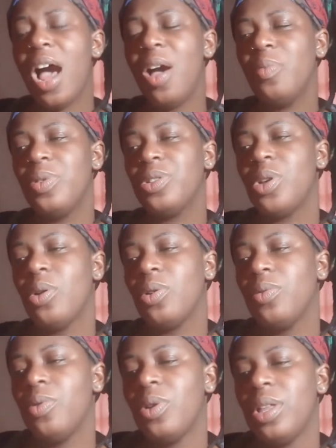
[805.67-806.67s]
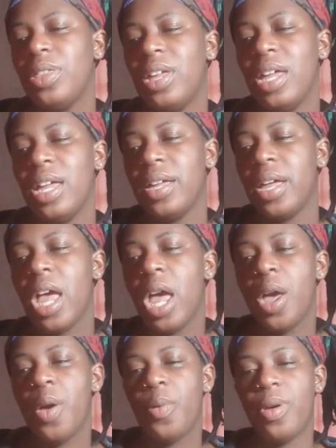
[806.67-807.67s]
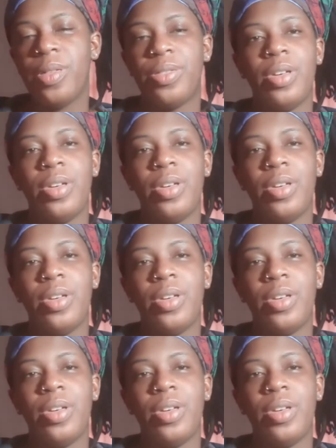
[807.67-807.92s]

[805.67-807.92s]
With this whole corona thing, with,